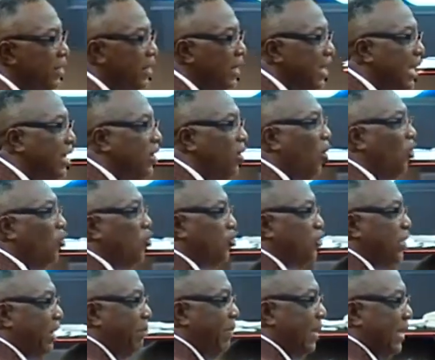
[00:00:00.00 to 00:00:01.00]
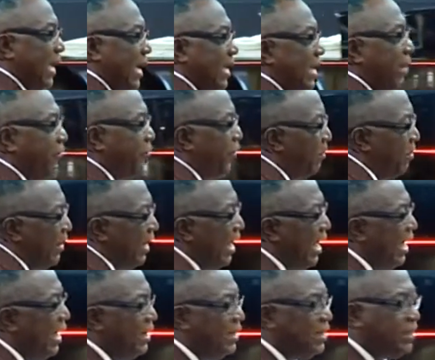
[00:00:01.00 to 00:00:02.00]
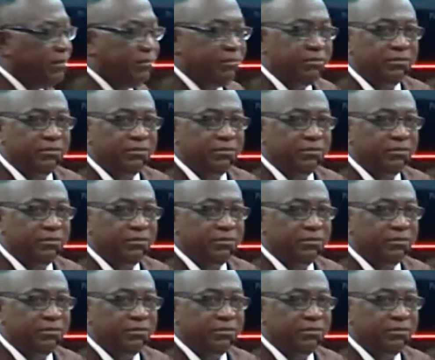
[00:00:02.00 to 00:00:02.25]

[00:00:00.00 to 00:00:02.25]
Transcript: He knows the beginning from the end.